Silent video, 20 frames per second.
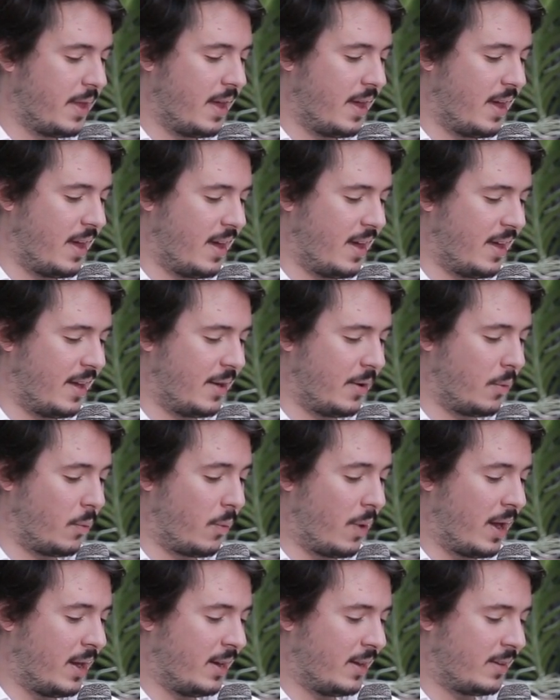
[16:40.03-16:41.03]
And
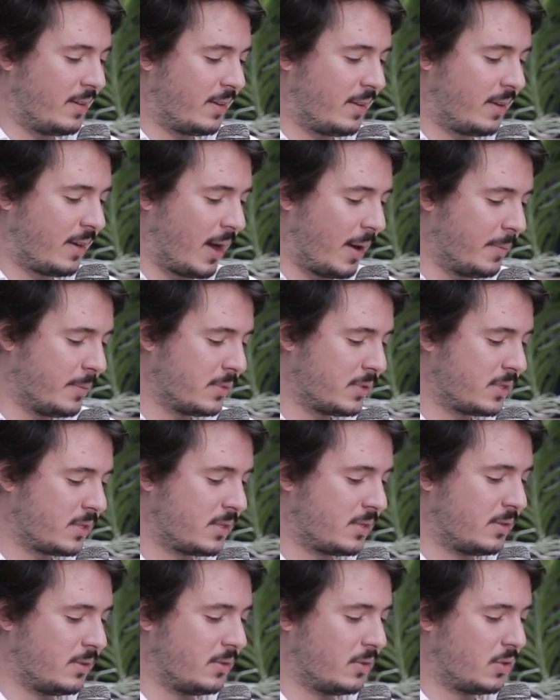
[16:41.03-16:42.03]
when it
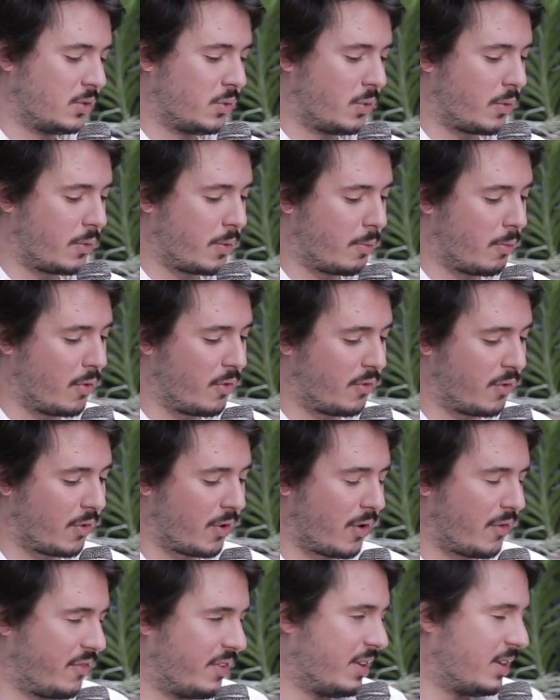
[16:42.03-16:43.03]
comes to a
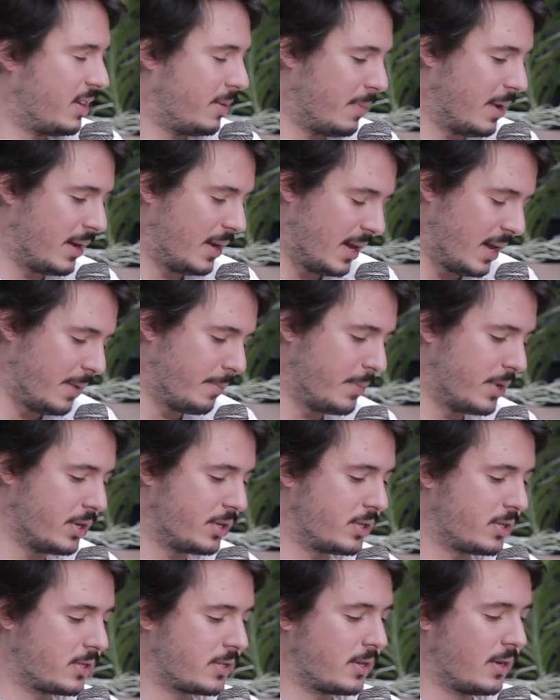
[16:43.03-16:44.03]
removal of intimate
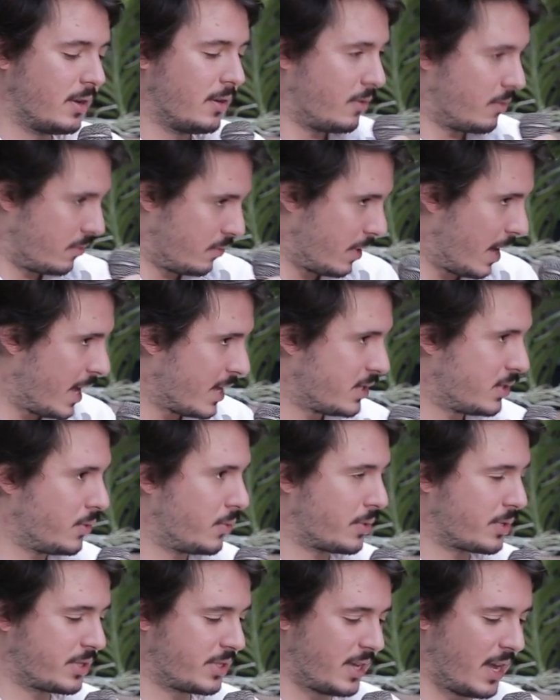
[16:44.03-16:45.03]
images, as you
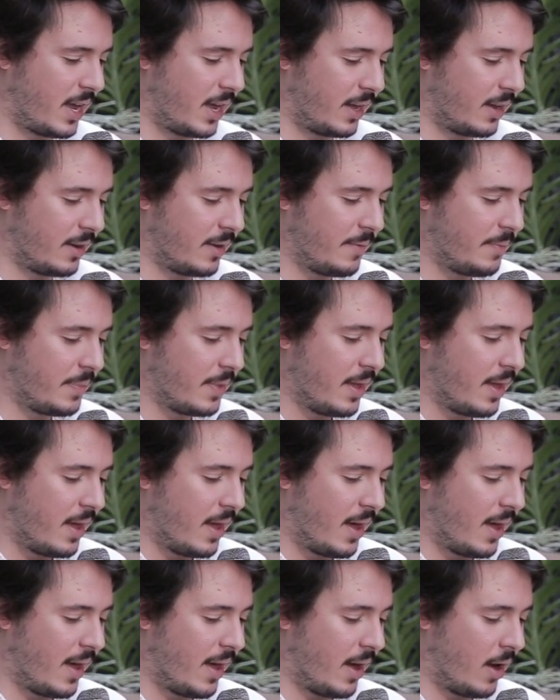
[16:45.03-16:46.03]
were saying,
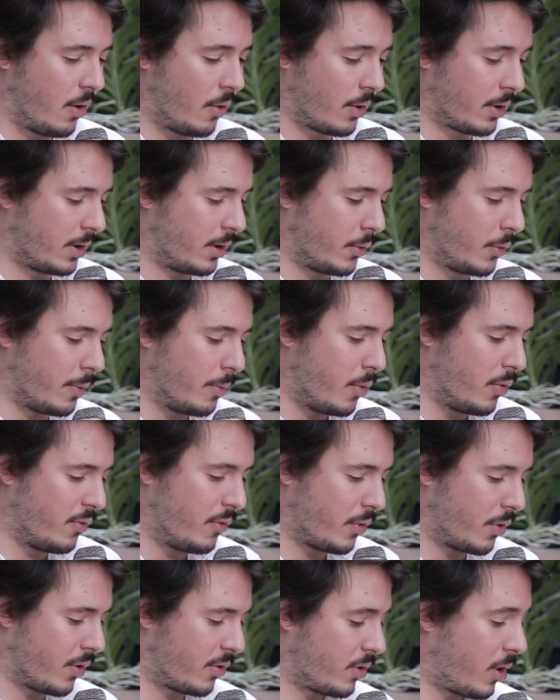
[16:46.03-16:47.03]
uh, or the
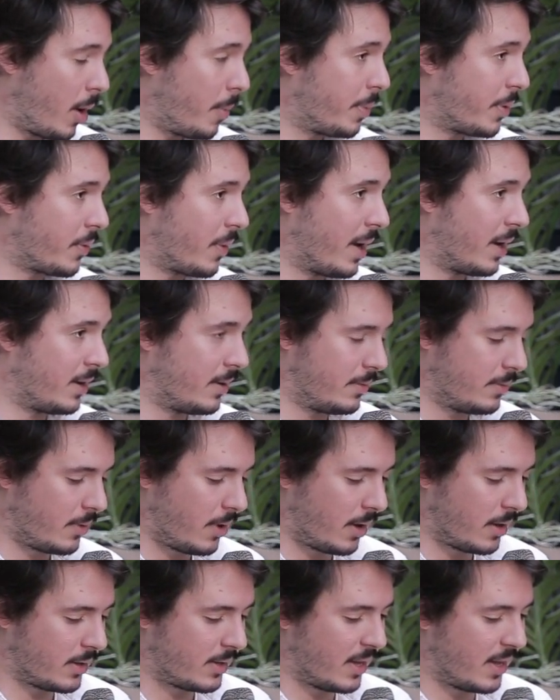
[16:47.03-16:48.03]
removal of copyright
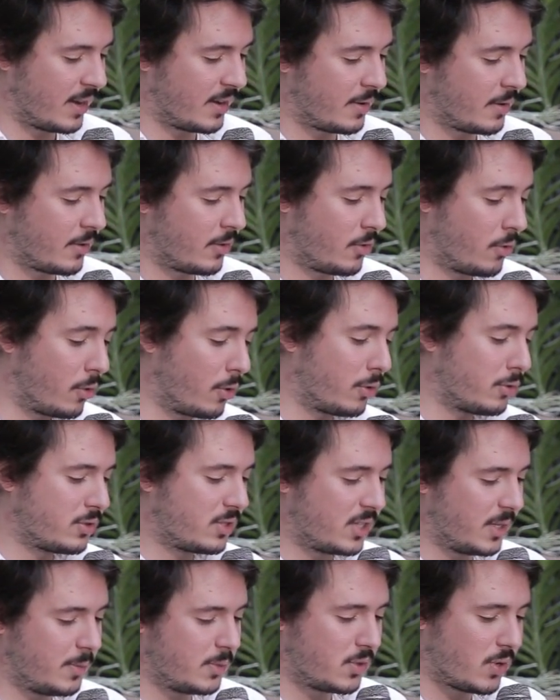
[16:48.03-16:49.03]
content, Google
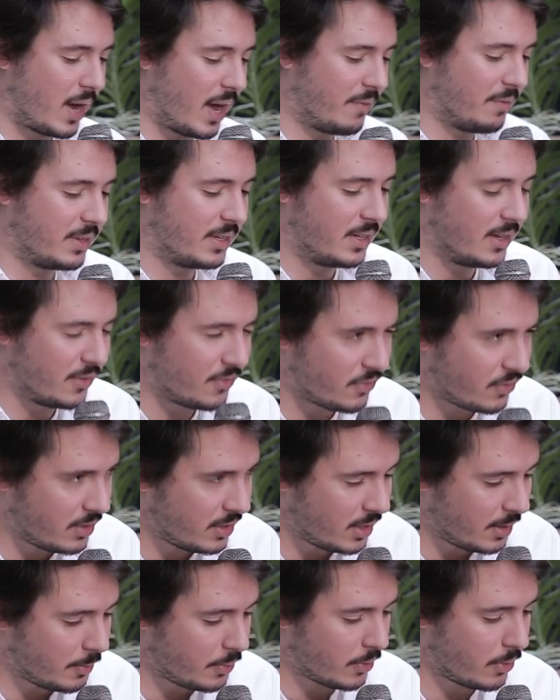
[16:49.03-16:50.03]
seems to have a
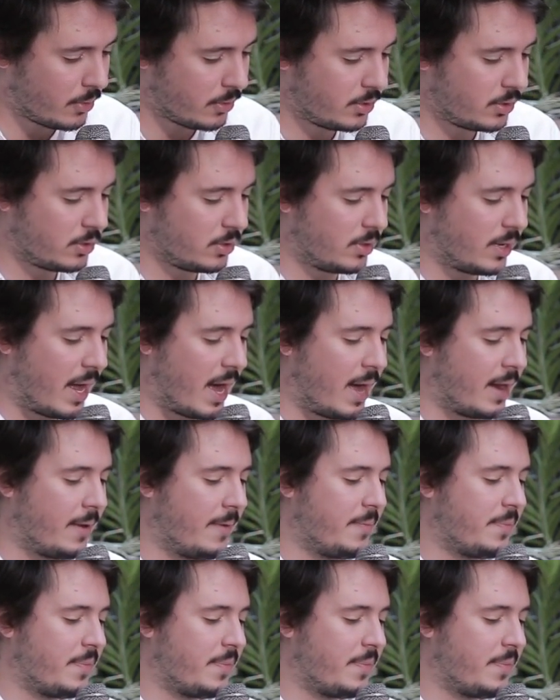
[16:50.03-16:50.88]
different approach to that.